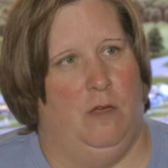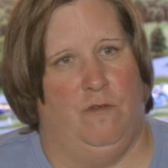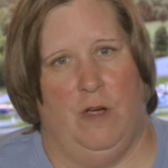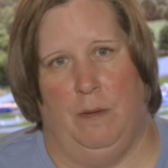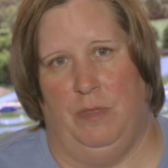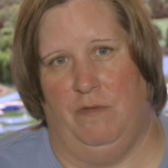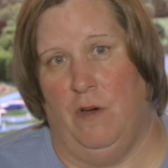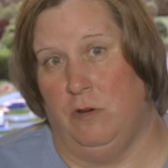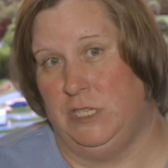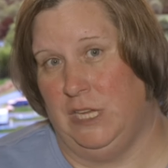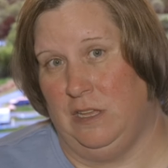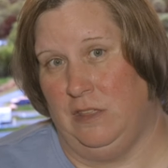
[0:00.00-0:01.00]
from the
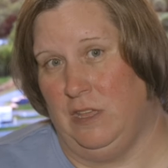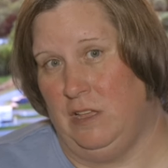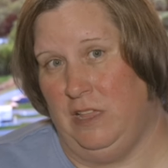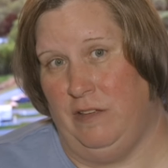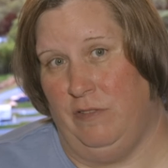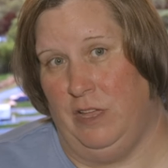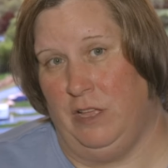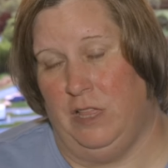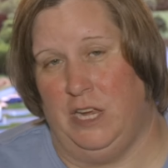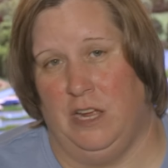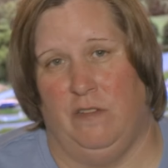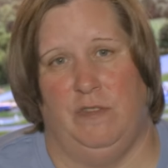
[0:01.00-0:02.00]
folks at the Cleveland
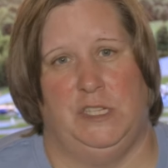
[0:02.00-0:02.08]
Clinic